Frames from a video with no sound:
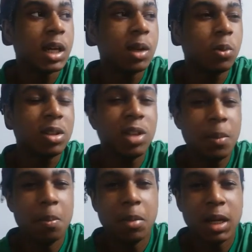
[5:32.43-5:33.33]
I don't want to
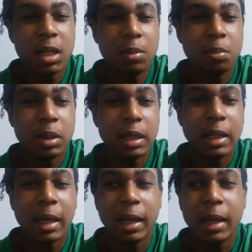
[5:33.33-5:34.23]
say muddy,
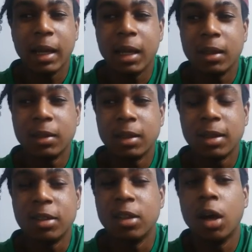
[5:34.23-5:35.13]
but a
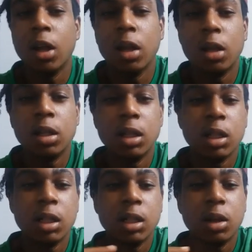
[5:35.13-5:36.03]
dull
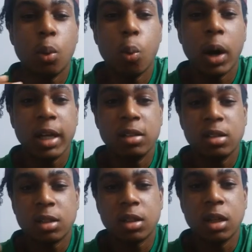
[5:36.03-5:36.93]
white
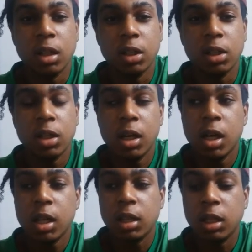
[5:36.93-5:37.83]
color.
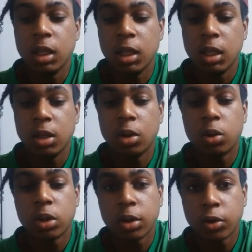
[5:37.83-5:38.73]
The
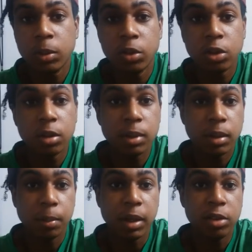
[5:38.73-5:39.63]
coconut cream is going to be
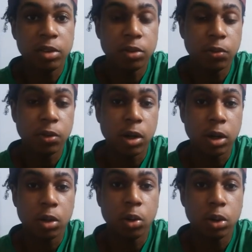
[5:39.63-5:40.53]
the basis for
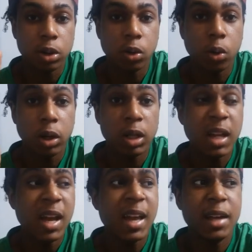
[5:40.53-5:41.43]
our coconut oil,
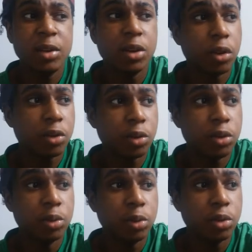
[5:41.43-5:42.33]
and you could also
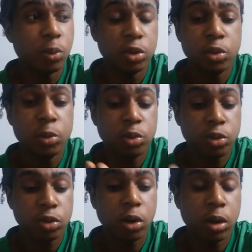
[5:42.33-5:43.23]
use, once you
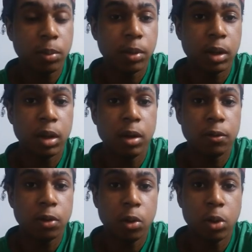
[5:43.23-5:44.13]
start up
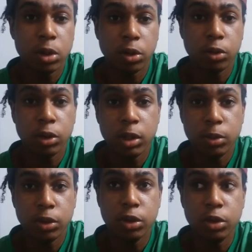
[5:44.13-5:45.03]
enough coconut
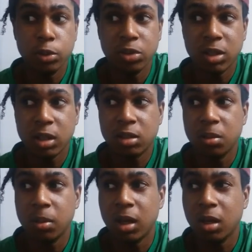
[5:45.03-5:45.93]
cream, you can use that
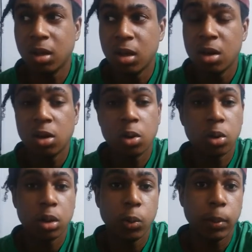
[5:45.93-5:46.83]
to make
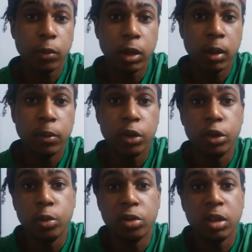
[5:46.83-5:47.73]
coconut whipped cream. You
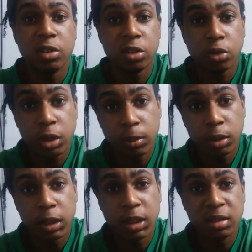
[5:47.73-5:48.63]
can use it as a
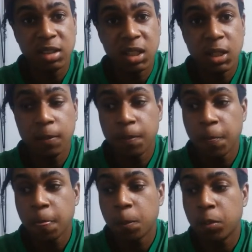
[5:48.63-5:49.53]
creamer in tea,
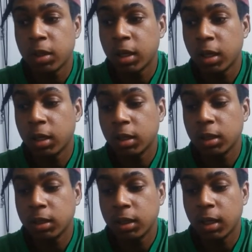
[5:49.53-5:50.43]
but
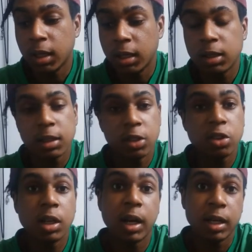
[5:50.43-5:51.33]
yeah,
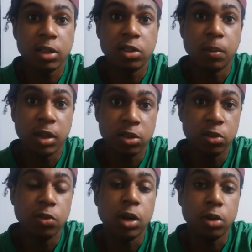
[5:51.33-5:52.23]
that's going to act as the
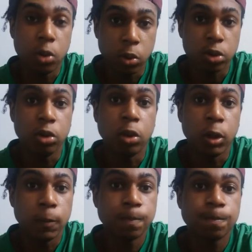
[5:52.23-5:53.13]
basis for our coconut oil.